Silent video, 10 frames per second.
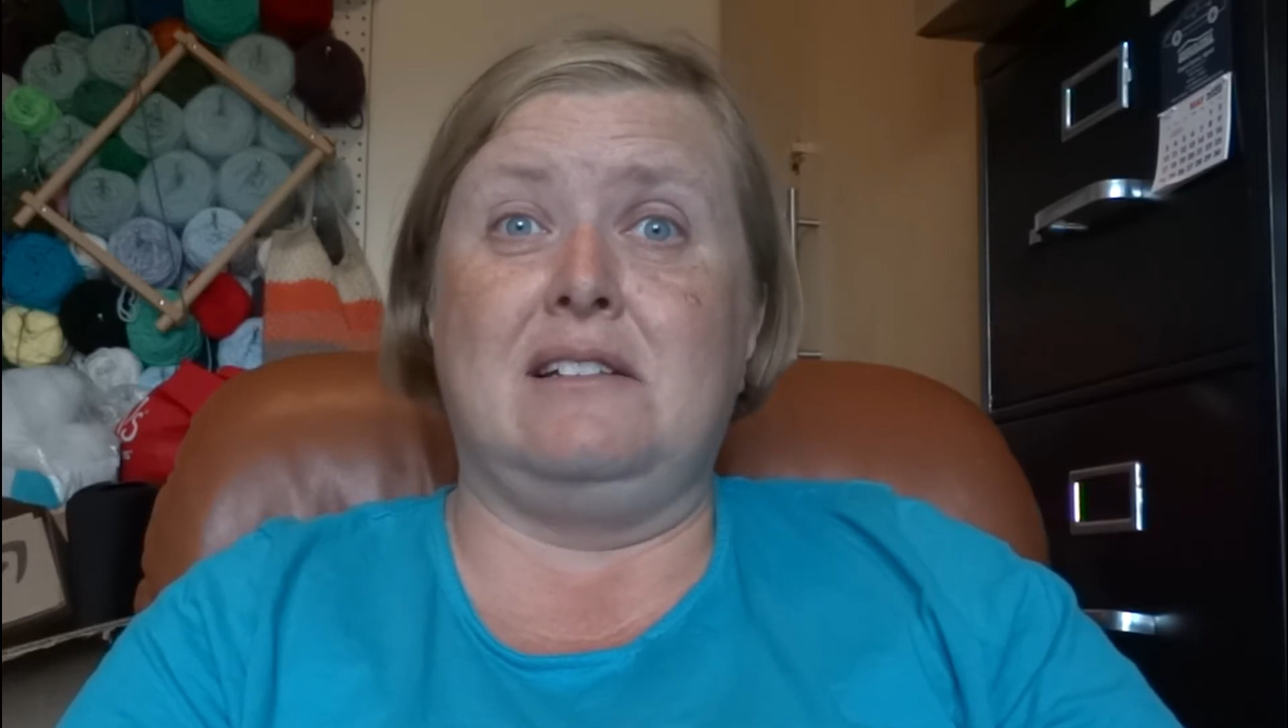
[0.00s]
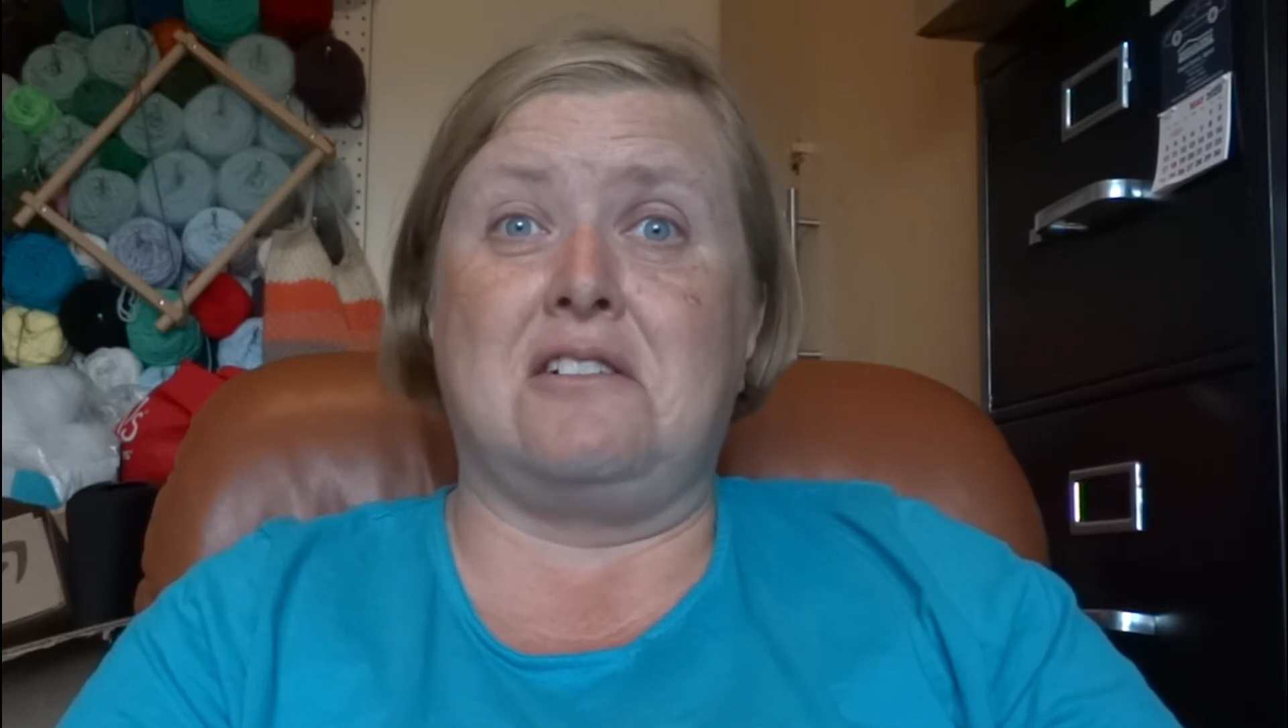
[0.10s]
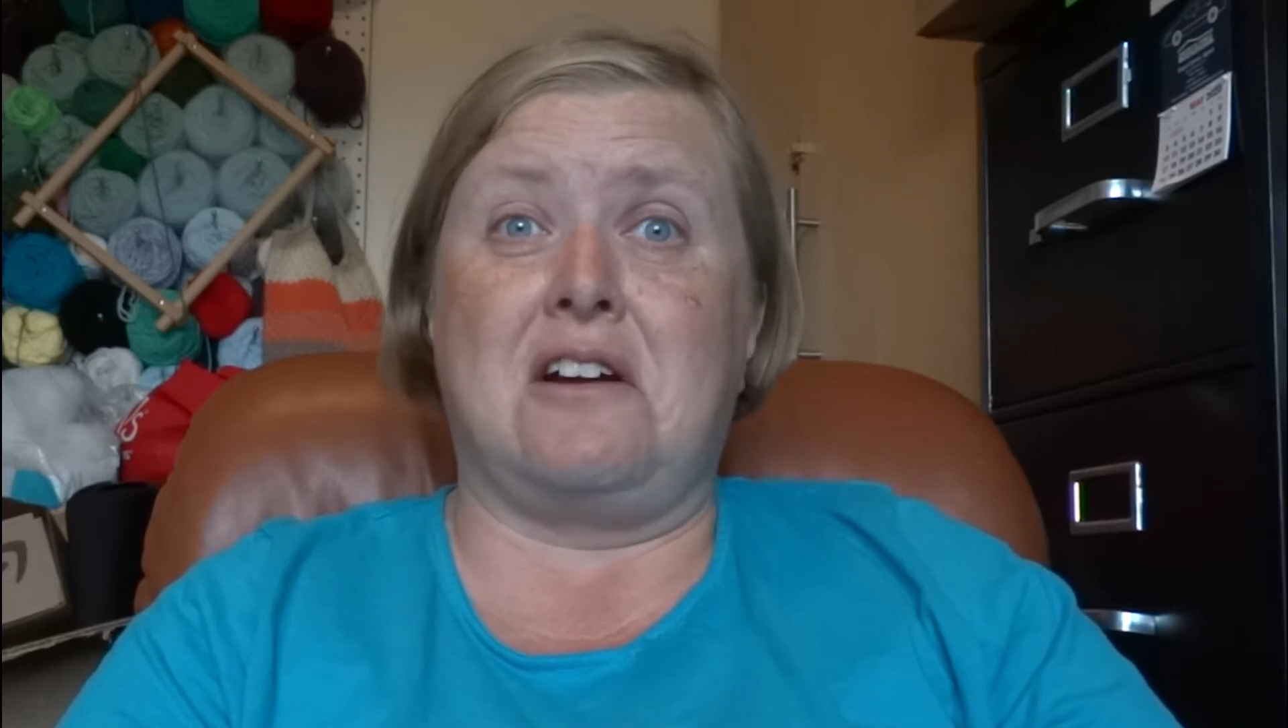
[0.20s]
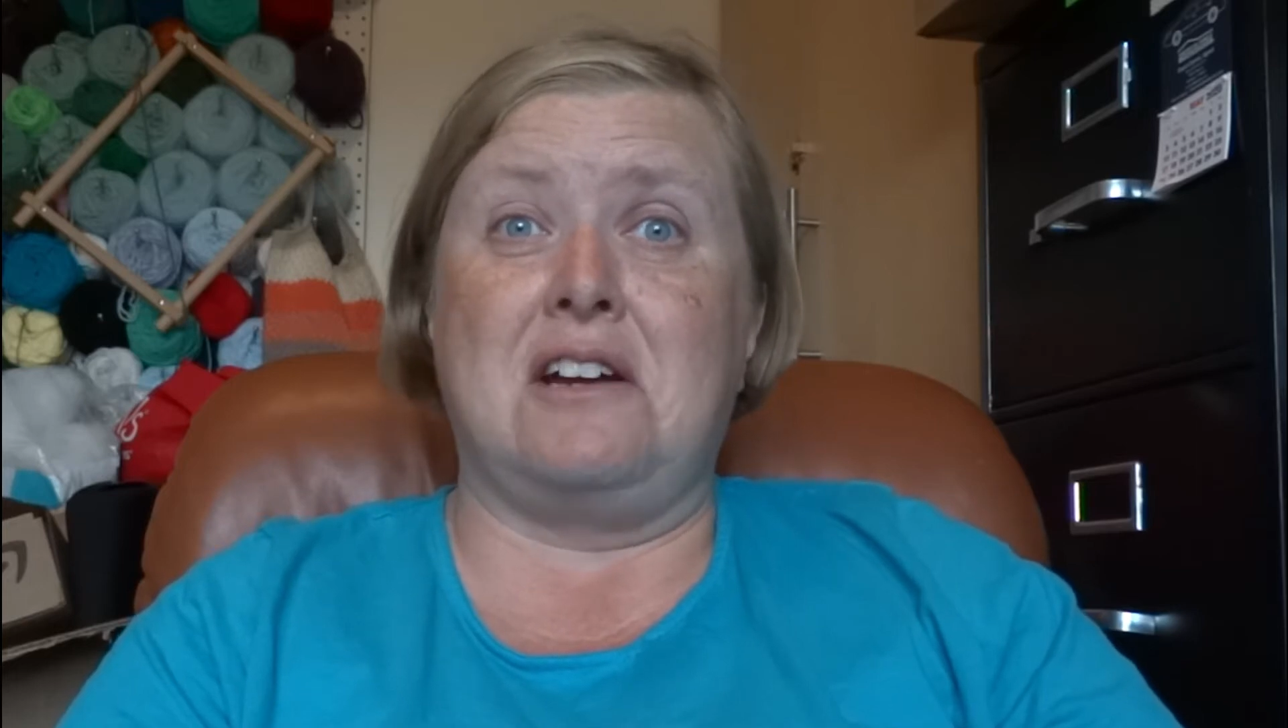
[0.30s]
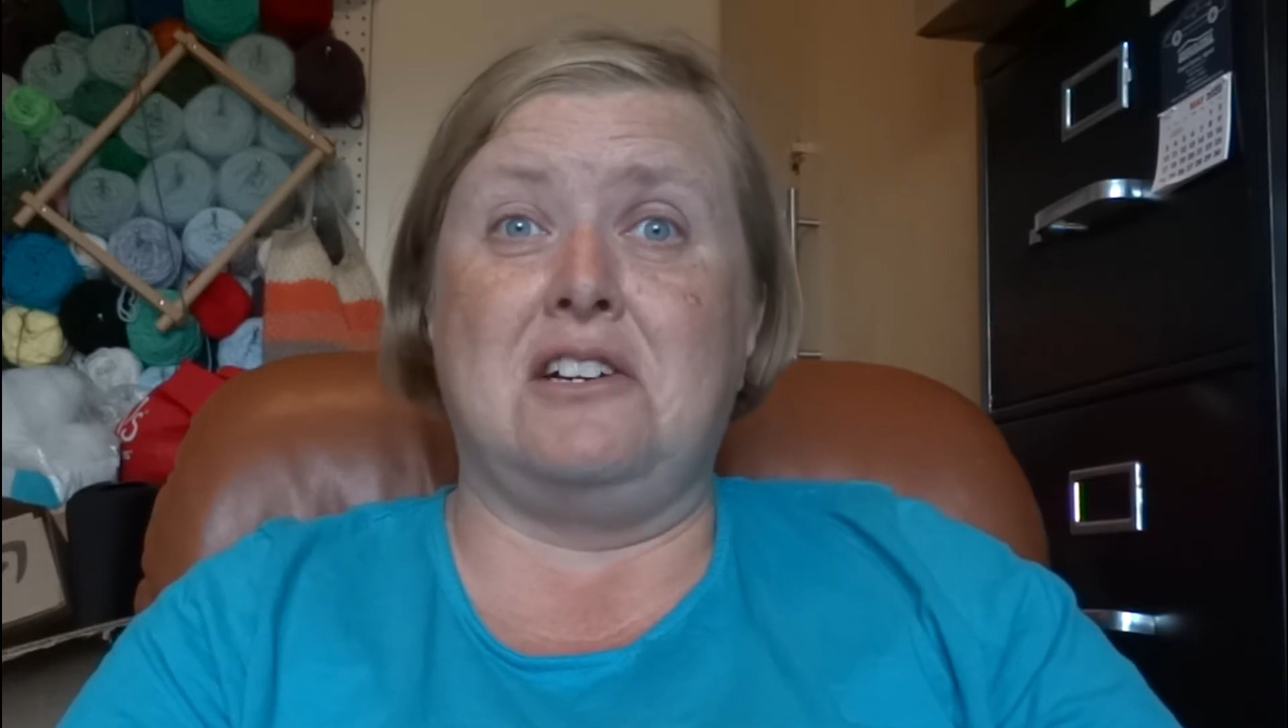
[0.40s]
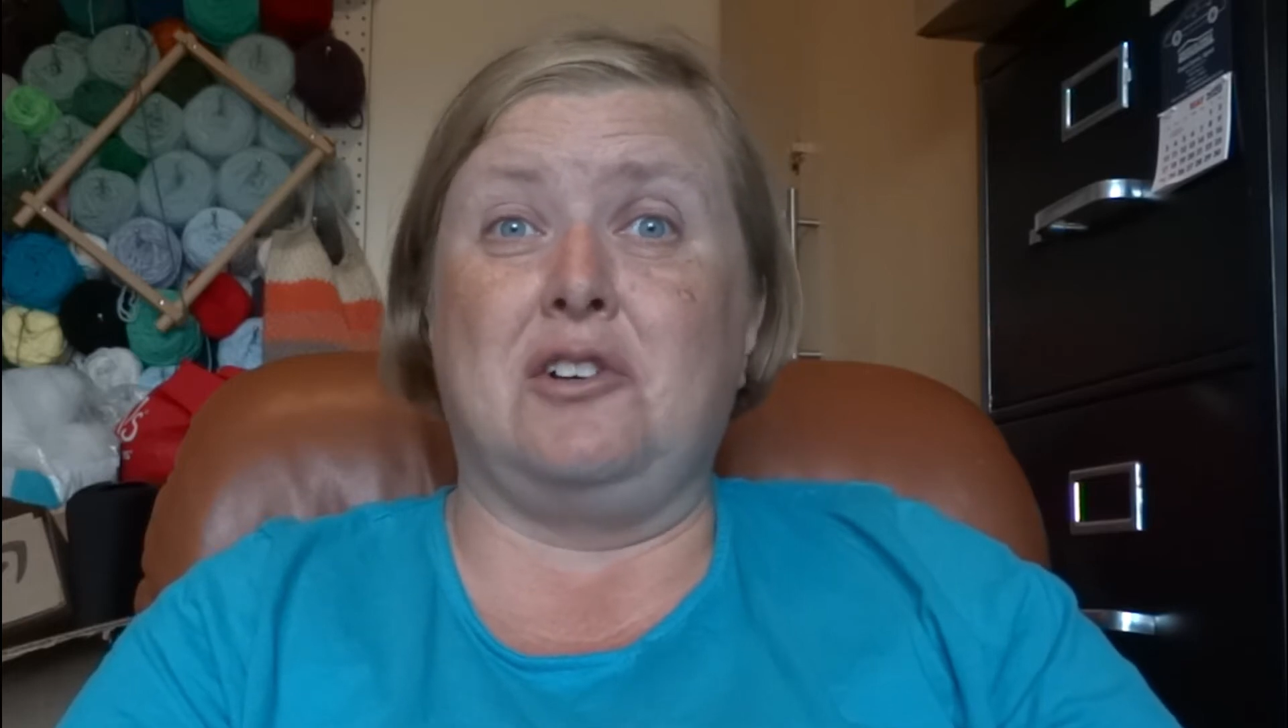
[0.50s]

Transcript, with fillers: and try and